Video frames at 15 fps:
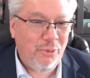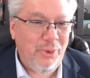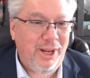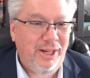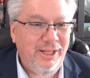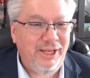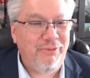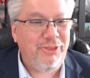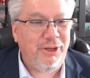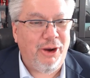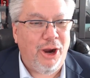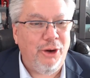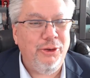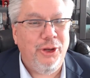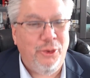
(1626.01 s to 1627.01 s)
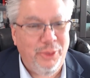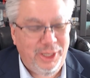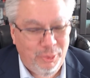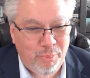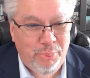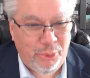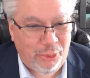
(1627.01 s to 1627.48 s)
Well, if there are no
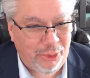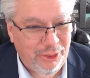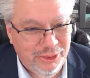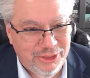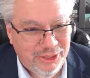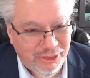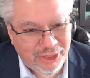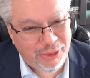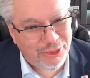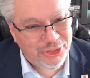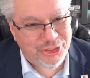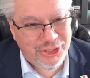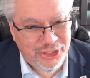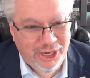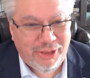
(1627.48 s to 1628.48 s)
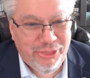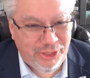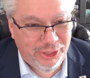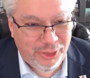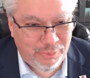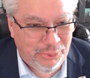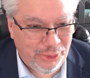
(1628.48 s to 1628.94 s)
imports, there is
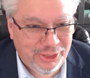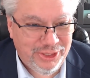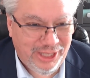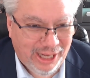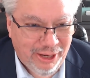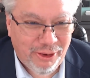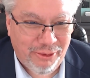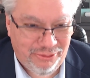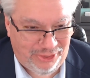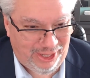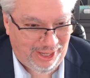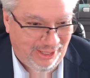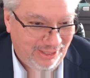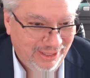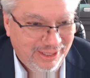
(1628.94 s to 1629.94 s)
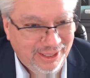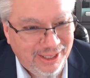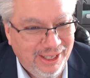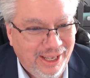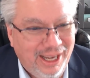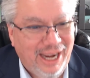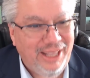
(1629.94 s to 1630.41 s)
nothing to put a tariff on.
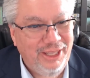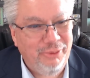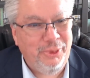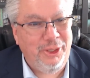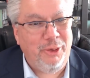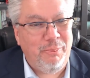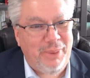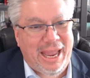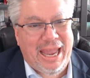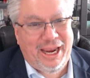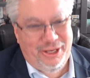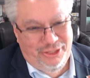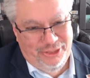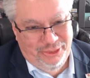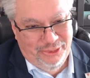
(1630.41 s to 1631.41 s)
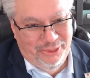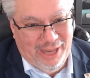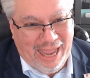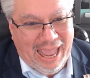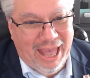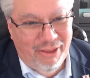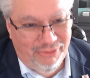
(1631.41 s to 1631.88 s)
And then we are back to
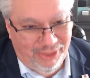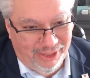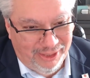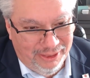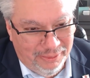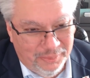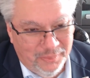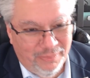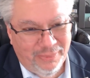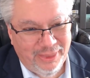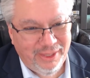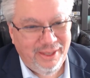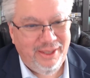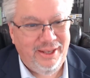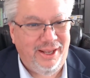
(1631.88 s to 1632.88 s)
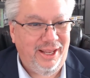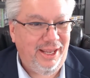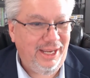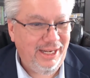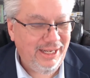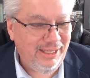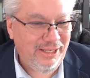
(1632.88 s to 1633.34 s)
having
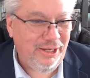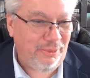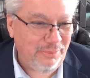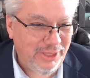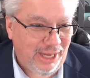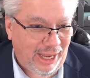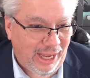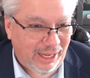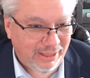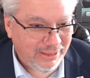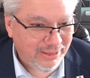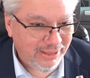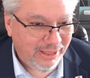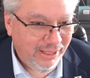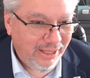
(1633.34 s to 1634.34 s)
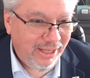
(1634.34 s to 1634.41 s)
an income tax.